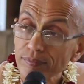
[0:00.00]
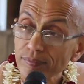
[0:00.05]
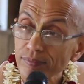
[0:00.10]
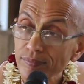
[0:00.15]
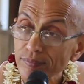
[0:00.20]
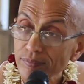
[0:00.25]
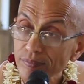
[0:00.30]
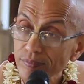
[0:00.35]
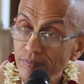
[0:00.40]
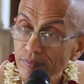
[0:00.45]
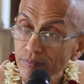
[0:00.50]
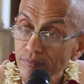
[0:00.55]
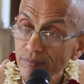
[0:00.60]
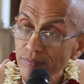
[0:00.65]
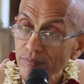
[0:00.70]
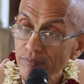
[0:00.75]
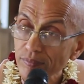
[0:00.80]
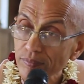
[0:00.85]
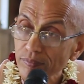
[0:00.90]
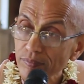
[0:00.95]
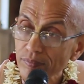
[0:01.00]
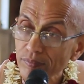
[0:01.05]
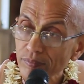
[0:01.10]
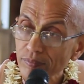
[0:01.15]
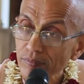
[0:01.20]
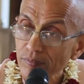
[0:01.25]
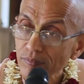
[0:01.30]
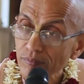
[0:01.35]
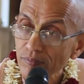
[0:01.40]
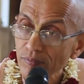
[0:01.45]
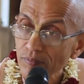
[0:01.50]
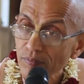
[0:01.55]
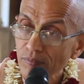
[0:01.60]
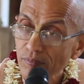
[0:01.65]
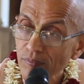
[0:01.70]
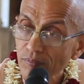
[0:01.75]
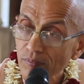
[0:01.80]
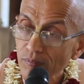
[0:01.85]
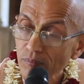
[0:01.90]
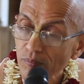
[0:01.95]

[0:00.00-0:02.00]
Nothing is said.